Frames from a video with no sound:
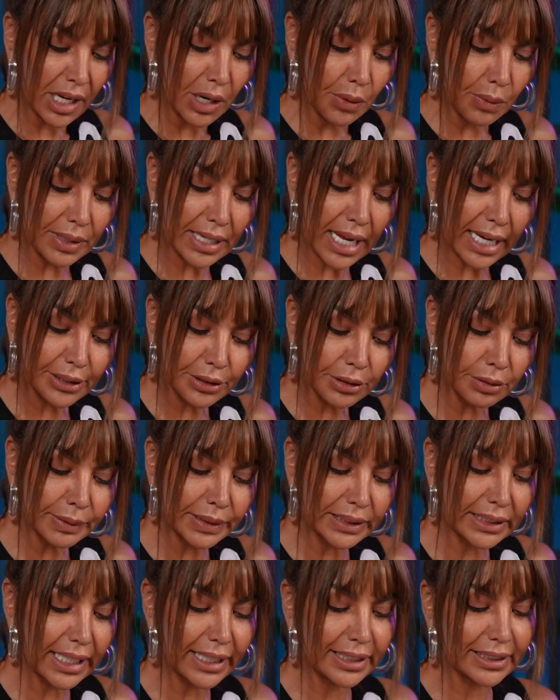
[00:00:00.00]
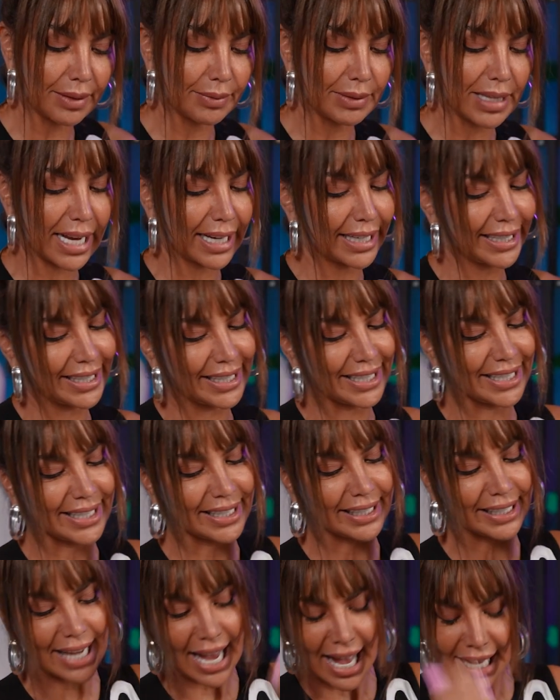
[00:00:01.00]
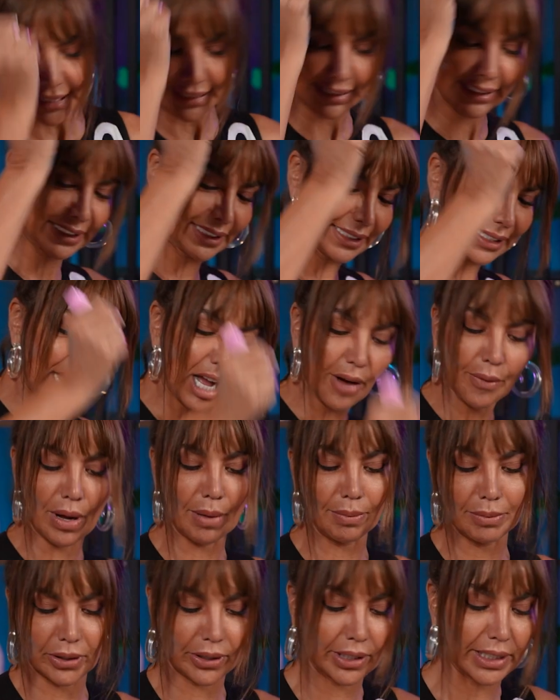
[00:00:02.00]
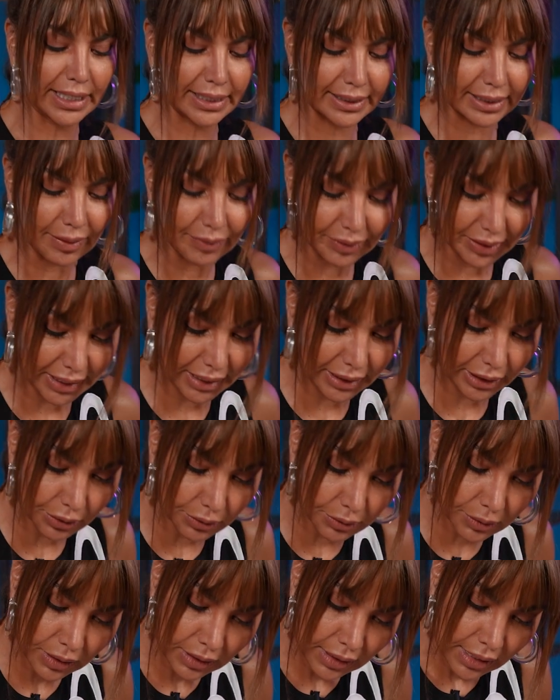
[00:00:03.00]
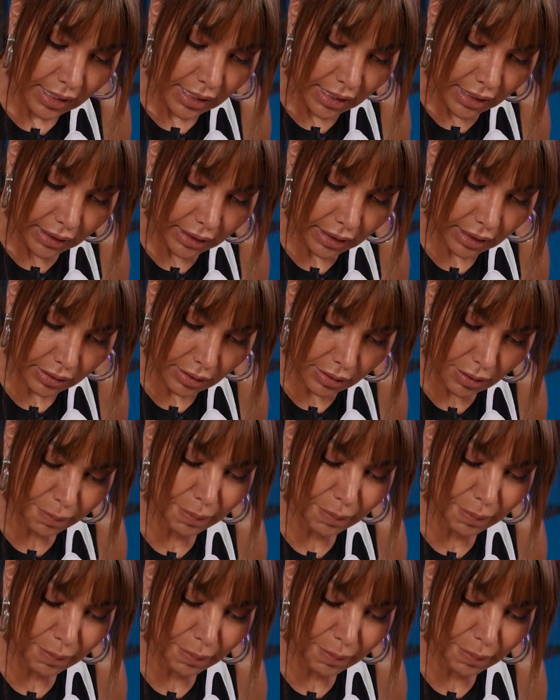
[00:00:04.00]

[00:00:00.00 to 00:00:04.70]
when I do mistakes, I'm like, yes, now I'm learning something new, you know.